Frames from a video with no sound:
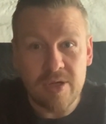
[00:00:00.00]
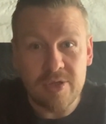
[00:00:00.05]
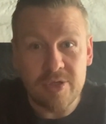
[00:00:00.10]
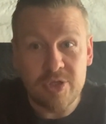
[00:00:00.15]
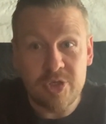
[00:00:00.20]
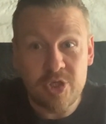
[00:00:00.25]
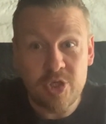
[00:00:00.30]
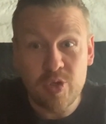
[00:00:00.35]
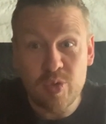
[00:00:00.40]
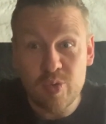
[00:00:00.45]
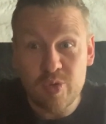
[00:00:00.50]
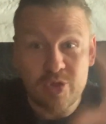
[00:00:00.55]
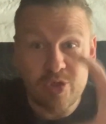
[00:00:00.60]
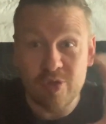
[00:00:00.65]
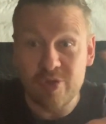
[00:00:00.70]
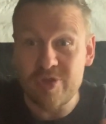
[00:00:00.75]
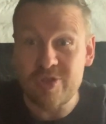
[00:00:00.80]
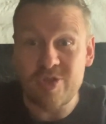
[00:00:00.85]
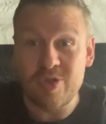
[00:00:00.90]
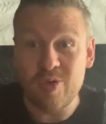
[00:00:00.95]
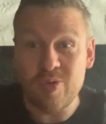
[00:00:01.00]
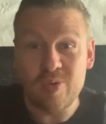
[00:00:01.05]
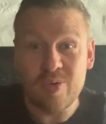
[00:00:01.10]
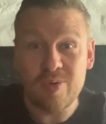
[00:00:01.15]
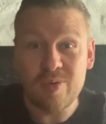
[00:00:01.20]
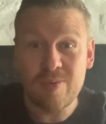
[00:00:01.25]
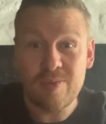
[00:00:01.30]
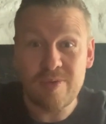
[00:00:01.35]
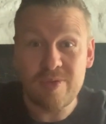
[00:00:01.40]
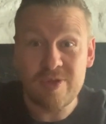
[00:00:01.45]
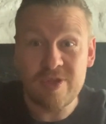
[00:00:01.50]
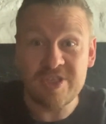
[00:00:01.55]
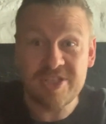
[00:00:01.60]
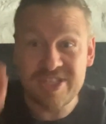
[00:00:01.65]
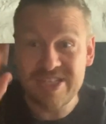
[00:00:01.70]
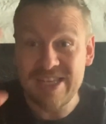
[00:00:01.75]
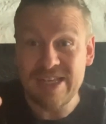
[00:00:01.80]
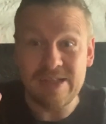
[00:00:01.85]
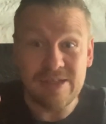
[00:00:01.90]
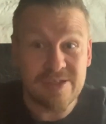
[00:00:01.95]
jujutsu, the
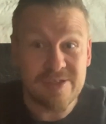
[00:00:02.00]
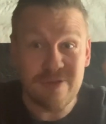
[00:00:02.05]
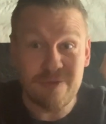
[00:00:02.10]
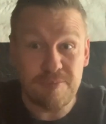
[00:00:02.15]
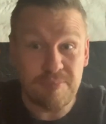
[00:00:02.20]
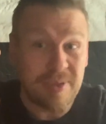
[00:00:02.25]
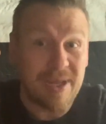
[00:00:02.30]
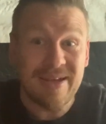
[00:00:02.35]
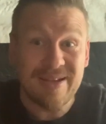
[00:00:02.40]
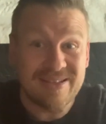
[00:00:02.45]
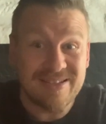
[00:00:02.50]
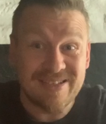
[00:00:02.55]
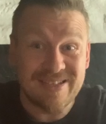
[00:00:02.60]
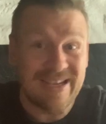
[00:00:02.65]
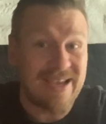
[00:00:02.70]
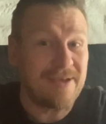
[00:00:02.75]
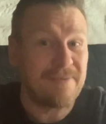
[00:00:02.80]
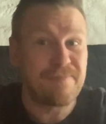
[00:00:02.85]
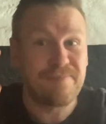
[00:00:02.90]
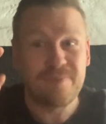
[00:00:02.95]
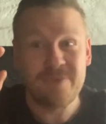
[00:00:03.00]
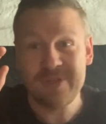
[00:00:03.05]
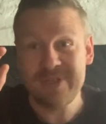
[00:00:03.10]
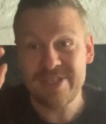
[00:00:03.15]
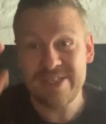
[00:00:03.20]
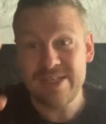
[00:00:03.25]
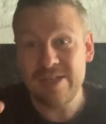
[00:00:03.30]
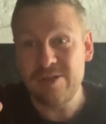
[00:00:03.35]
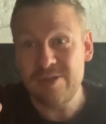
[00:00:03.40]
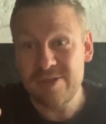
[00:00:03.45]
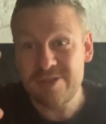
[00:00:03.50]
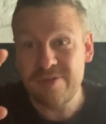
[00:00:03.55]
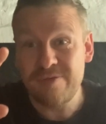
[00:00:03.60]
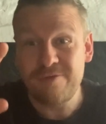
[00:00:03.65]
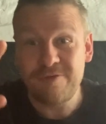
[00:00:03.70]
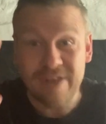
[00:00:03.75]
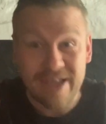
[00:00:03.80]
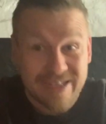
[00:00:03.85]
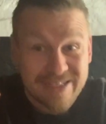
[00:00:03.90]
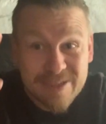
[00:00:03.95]
skills of pliancy, the skills of
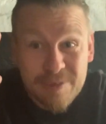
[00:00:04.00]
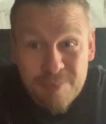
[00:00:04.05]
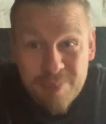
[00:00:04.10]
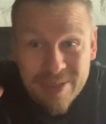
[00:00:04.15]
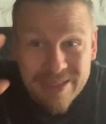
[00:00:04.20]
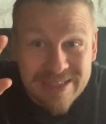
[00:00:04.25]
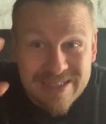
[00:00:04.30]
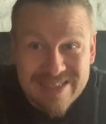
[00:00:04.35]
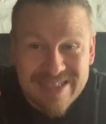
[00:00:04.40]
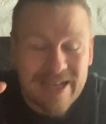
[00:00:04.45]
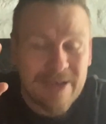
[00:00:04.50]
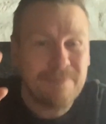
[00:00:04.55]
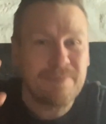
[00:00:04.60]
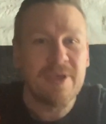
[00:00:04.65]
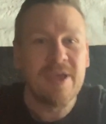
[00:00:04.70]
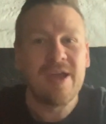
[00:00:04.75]
flexibility.